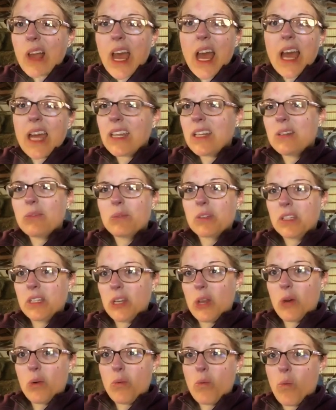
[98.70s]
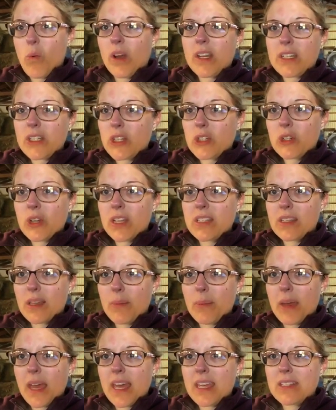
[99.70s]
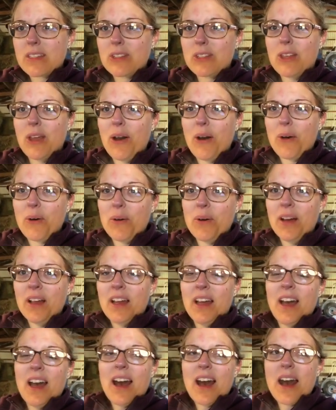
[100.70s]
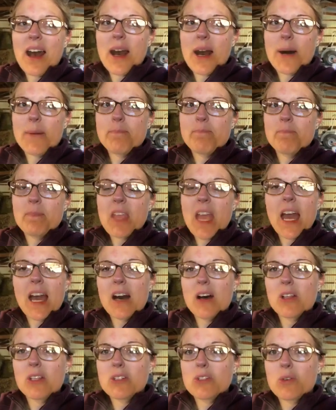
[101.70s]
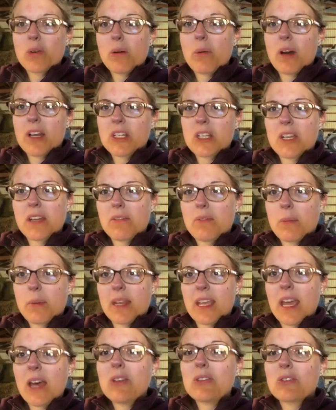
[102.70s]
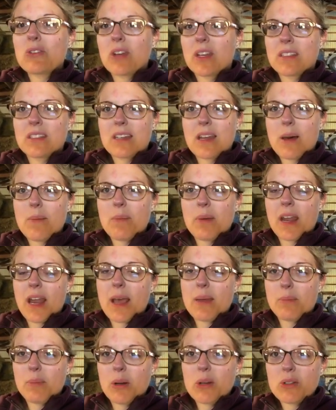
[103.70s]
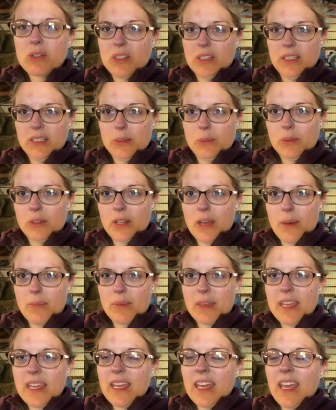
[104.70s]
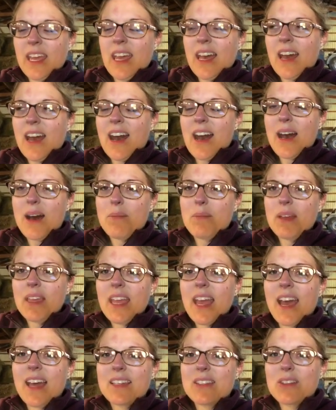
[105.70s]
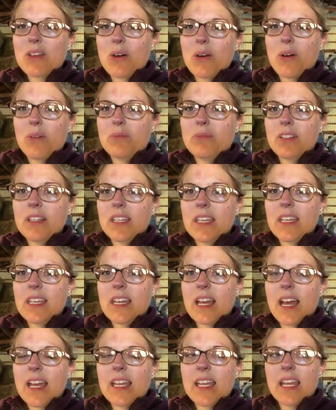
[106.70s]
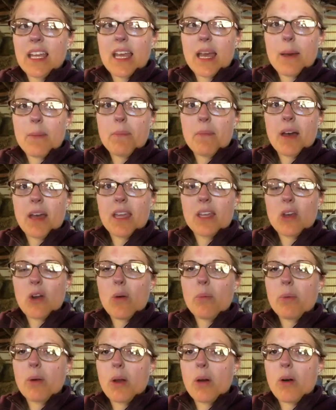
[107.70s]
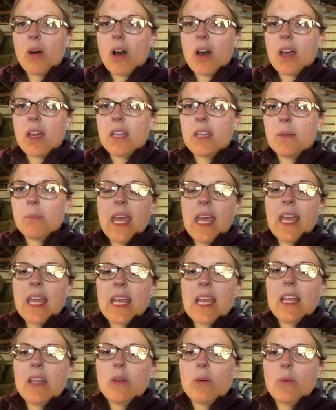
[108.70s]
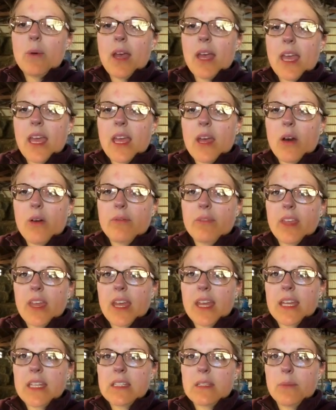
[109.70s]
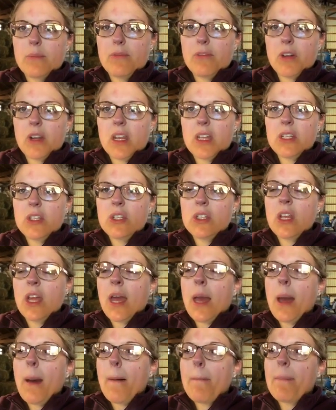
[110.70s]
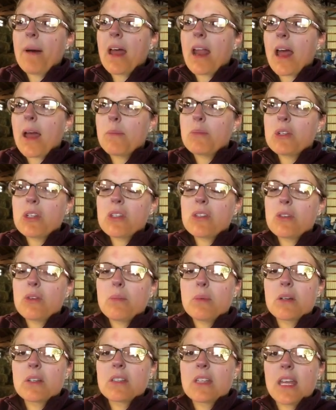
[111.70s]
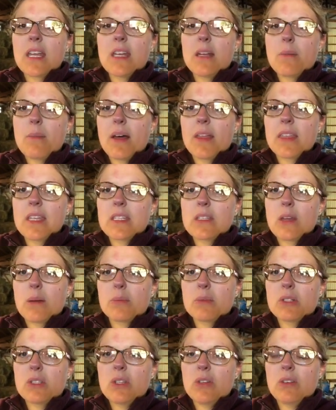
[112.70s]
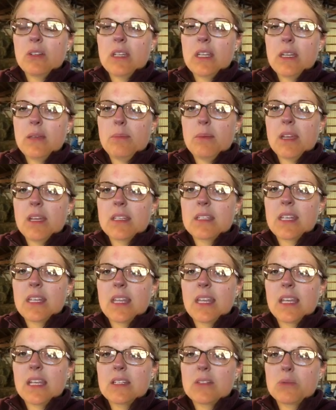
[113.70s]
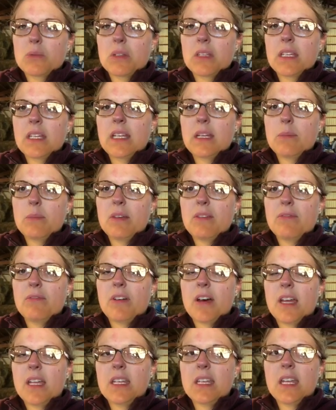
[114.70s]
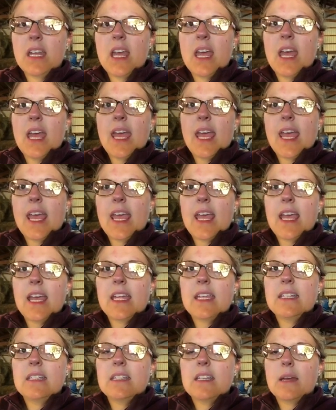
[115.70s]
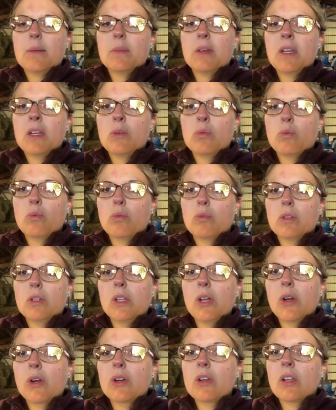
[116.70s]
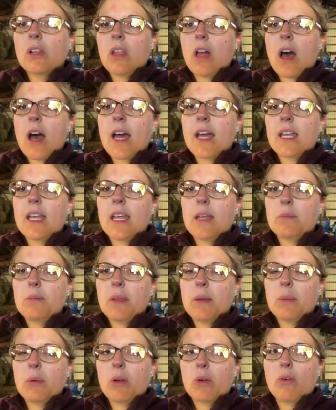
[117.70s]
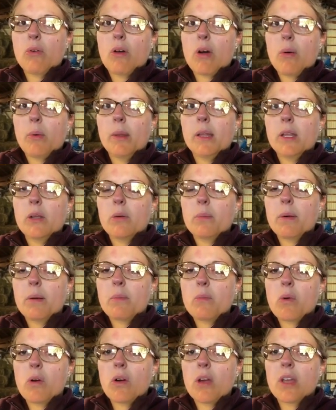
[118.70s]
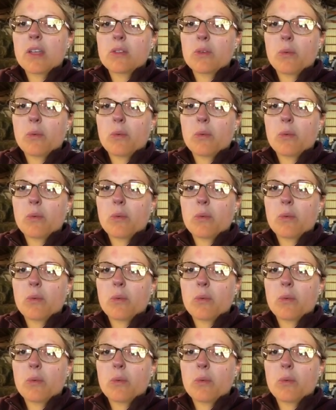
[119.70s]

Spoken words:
I didn't really know what to dress up as, so yeah, I'll enjoy watching everybody else dressed up, but I personally will not be. But yeah, so hopefully I can get my GoPro on. Either way, hopefully I get some footage. But I'm just super excited about this opportunity because I think it's really gonna be fun and I'm gonna learn a lot and be able to grow a little bit more as a